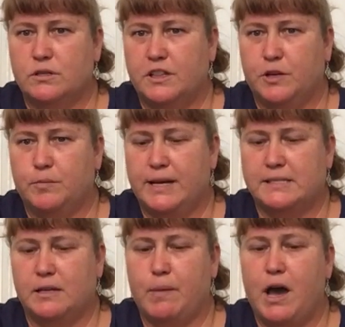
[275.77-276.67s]
clear
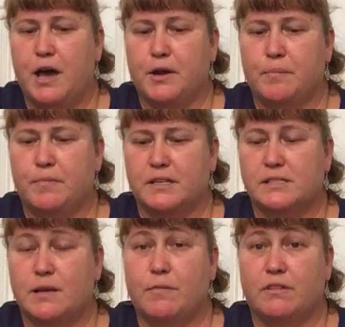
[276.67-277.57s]
plastic bottom that
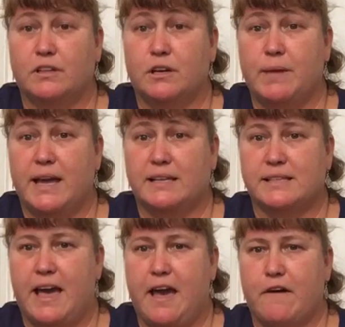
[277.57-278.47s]
some of the Lug bags
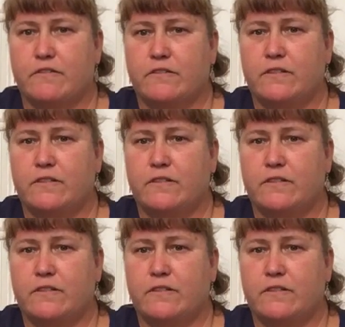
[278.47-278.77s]
have.